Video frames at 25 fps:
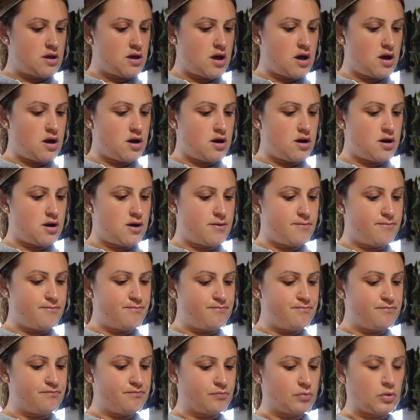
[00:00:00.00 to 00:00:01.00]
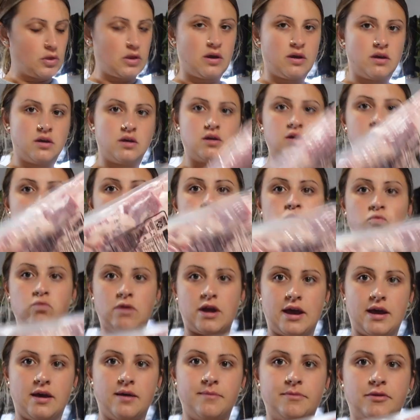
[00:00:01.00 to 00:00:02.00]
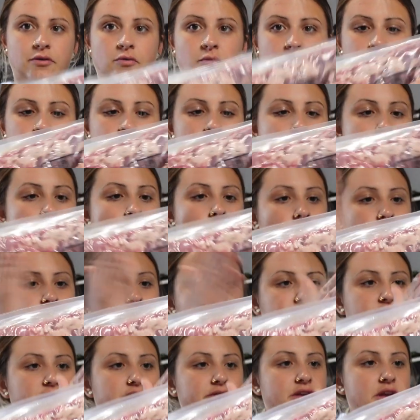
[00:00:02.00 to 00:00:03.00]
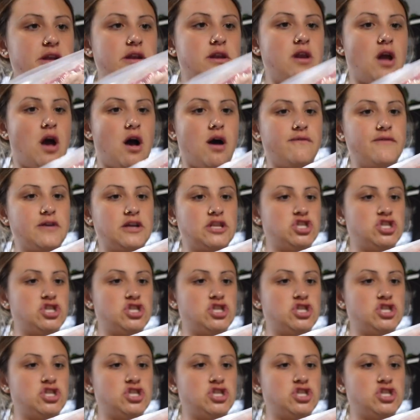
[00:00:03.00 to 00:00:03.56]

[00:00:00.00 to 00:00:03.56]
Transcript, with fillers: um, ribs, which I hope this is enough.